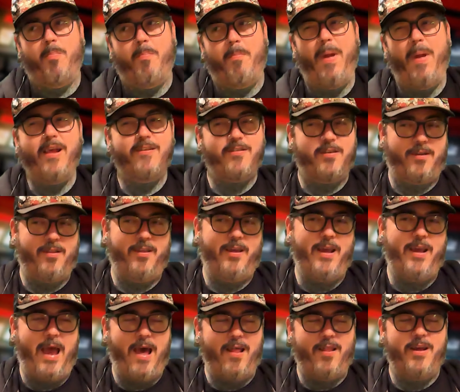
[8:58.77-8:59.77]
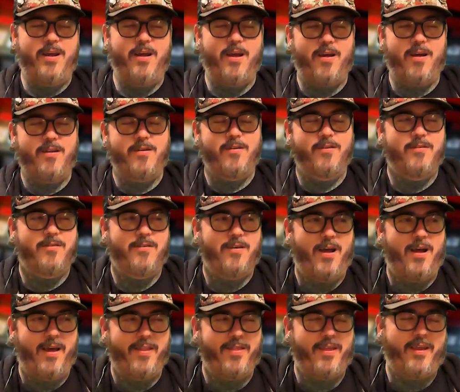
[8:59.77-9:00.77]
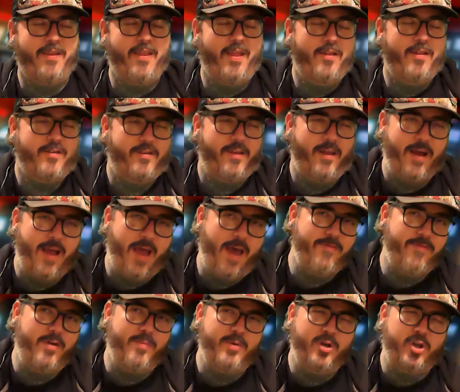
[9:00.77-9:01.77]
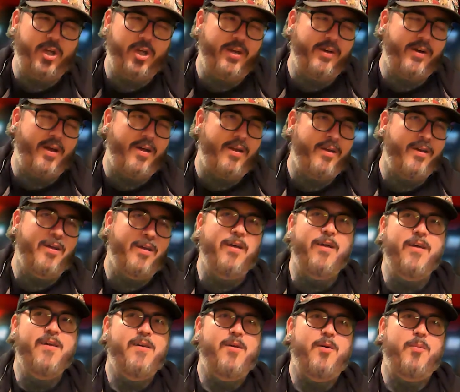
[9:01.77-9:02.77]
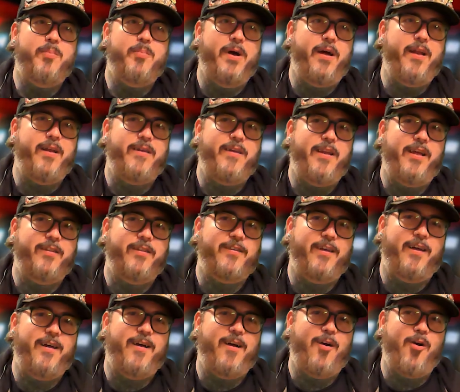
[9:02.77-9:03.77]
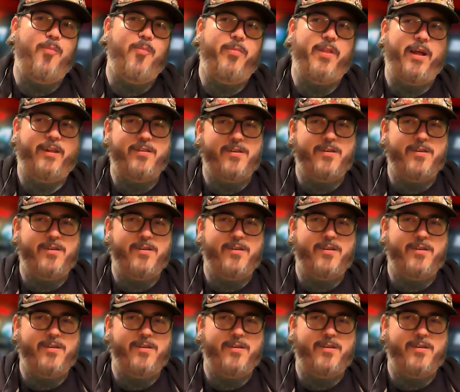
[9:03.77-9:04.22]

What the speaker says: basically Gatling gun. I think it's a heavy machine gun, but it's that's